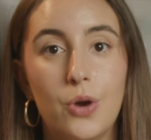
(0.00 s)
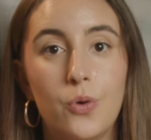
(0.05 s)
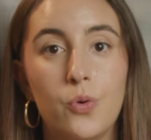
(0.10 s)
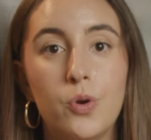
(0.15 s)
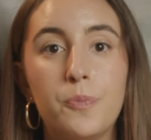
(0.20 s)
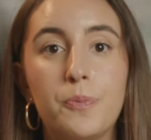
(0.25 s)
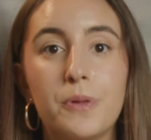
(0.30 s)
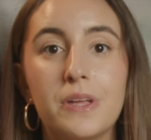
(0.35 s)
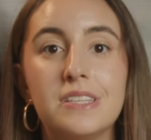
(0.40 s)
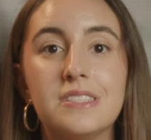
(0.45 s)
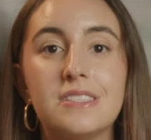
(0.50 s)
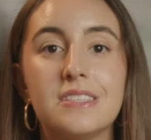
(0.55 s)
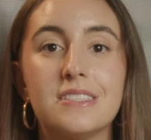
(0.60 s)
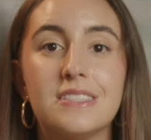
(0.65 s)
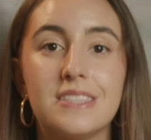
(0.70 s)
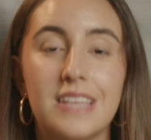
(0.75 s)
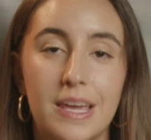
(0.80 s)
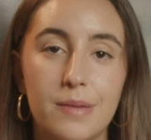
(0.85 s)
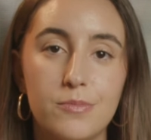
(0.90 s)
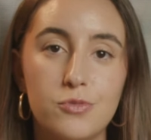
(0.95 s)
We place the
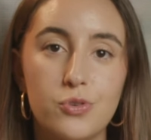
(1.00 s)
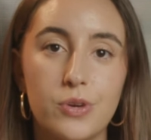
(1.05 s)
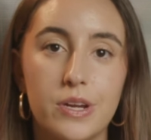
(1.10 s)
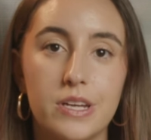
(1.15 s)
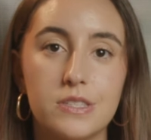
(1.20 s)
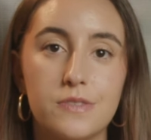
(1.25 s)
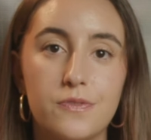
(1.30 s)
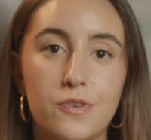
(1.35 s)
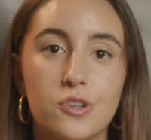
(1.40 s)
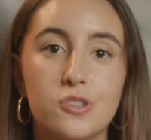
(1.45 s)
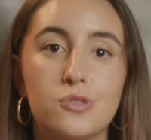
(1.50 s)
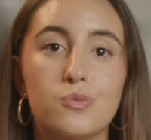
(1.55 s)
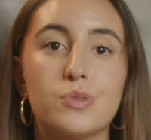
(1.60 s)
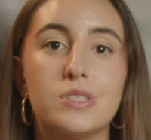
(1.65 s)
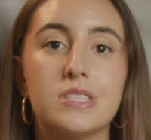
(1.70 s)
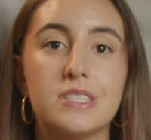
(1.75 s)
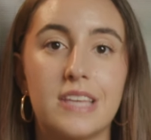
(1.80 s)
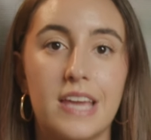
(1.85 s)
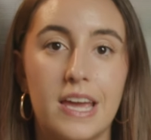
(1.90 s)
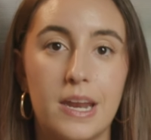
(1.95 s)
same transfers
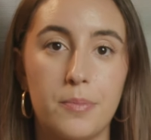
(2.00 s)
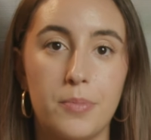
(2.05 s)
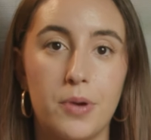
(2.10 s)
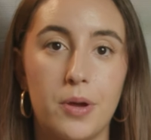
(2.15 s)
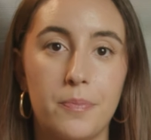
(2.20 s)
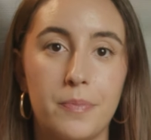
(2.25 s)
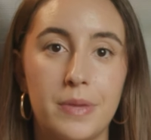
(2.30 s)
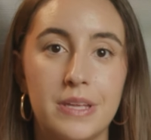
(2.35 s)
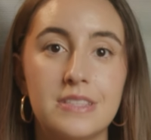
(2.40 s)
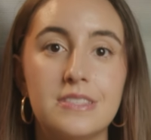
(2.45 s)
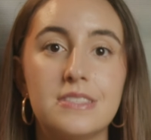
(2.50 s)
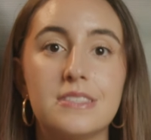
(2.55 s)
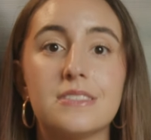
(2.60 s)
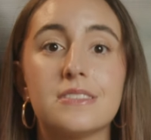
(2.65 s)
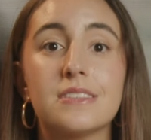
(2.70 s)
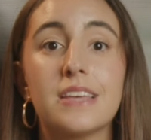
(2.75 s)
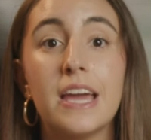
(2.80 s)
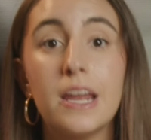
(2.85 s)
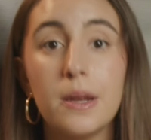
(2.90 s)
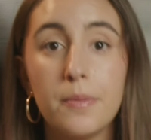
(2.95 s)
with scan
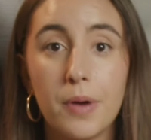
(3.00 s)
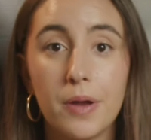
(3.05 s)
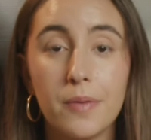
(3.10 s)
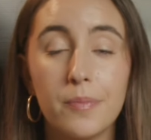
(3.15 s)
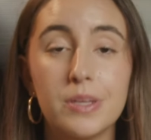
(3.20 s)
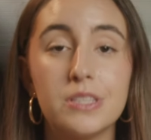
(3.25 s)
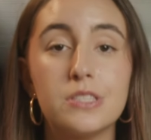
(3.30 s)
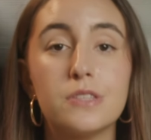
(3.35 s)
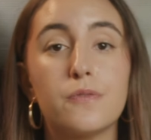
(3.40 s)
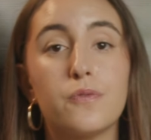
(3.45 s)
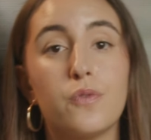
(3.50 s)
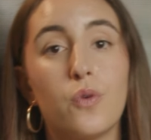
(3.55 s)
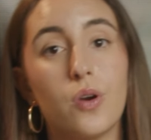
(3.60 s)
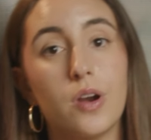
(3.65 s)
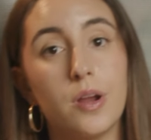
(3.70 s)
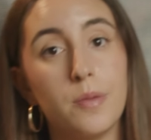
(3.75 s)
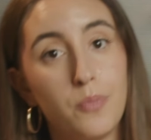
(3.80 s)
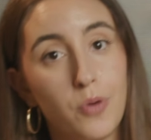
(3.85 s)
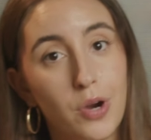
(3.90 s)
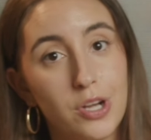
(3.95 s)
abutments for
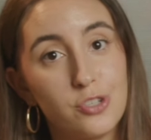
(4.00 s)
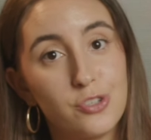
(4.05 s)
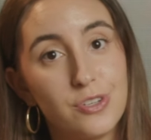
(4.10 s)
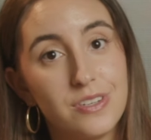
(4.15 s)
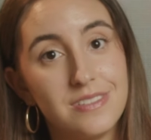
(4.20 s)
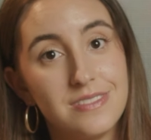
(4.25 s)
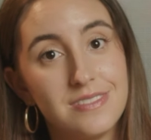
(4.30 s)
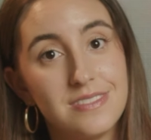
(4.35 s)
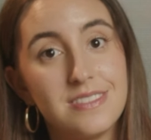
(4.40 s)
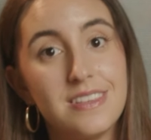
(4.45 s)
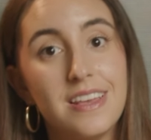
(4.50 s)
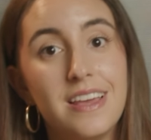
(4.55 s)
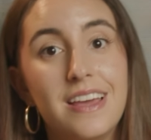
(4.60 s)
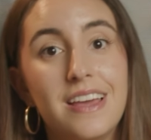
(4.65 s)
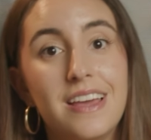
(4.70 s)
impressions.